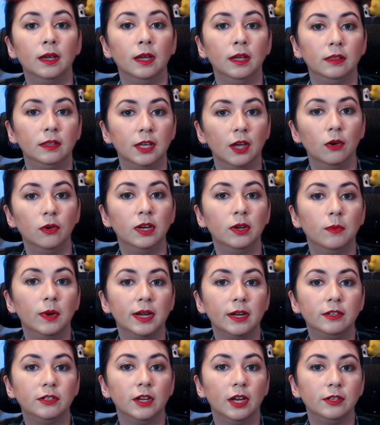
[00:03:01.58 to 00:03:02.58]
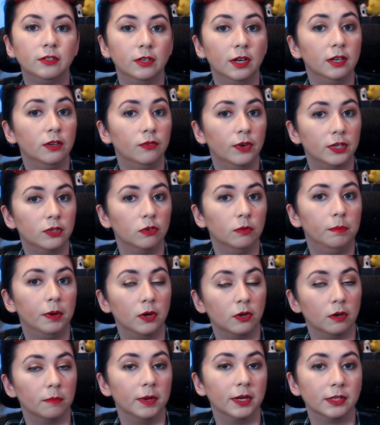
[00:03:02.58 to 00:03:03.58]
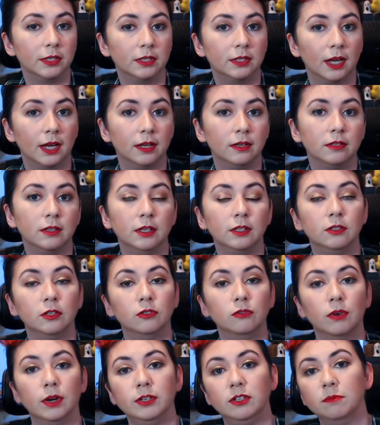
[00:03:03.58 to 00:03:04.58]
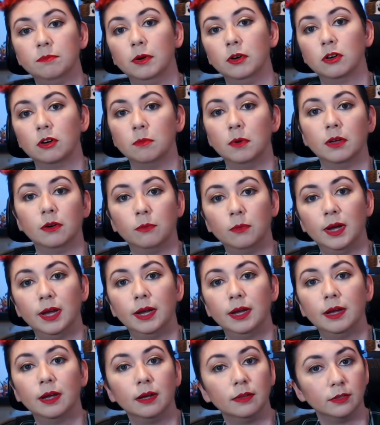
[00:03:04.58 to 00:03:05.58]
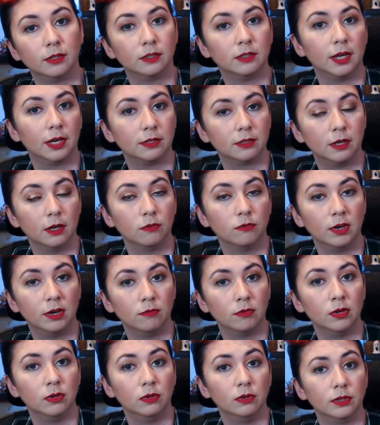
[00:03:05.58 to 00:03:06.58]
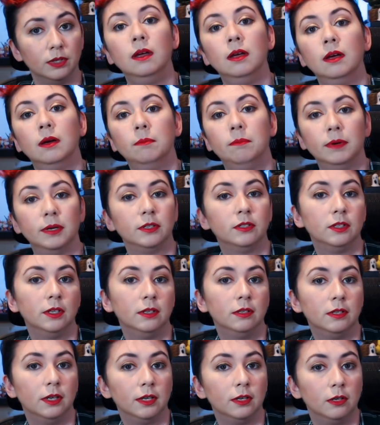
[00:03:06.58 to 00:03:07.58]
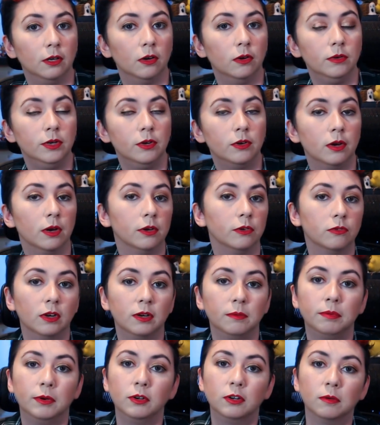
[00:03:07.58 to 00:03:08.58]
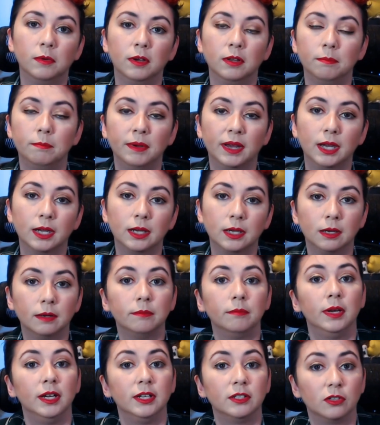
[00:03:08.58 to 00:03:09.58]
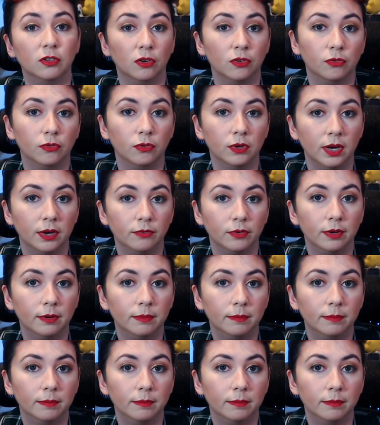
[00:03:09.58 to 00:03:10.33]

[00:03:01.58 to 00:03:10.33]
The only way to change an individual Pokemon's stats is to trade your Pokemon away and the stats get re-rolled. But since in Go you can't trade Pokemon back, it's gone forever.